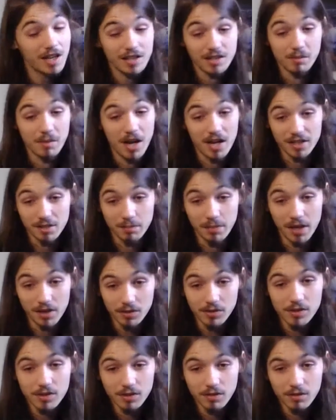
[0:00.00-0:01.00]
some awesome pedals.
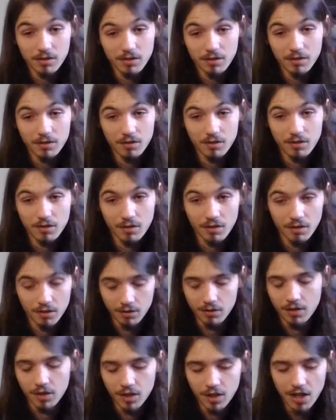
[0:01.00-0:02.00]

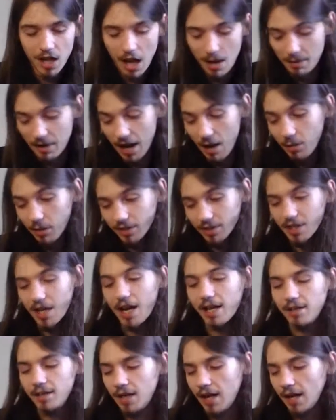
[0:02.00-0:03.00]
I mean,
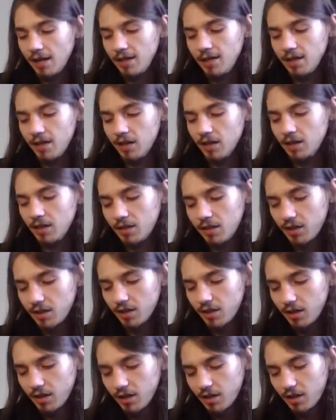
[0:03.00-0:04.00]
I need a,
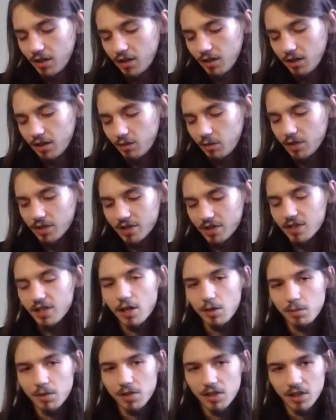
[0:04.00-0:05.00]
what's the
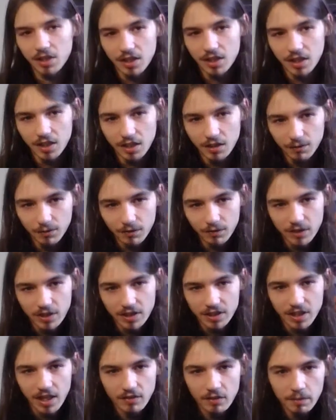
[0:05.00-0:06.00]
LPD
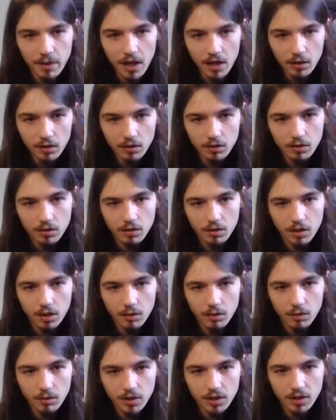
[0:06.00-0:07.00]
57 pedal? I
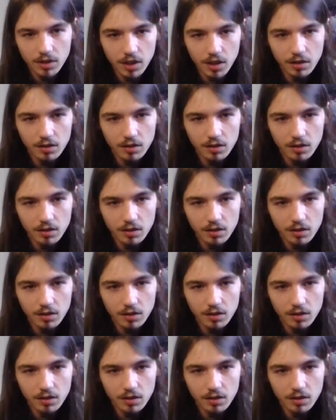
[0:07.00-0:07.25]
want to say.